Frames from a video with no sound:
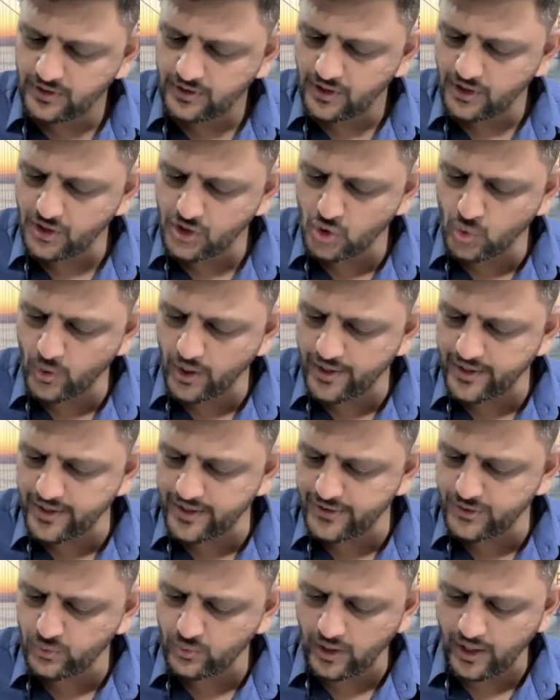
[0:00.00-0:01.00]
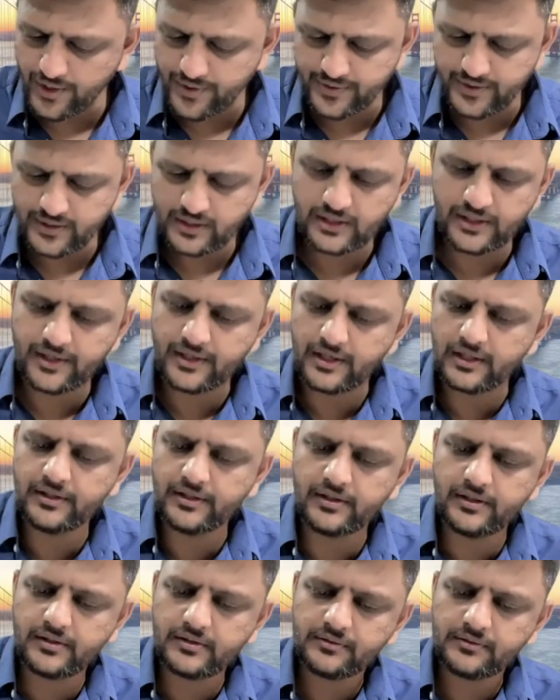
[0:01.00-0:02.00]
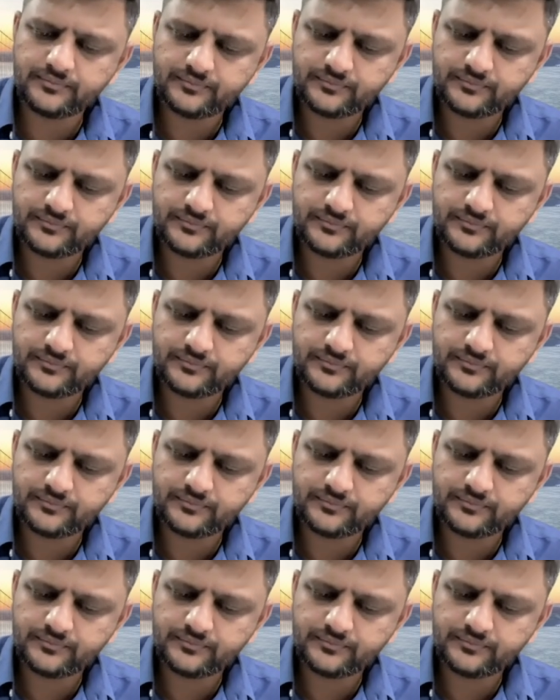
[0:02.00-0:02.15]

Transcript: URD to RD. Clear till here?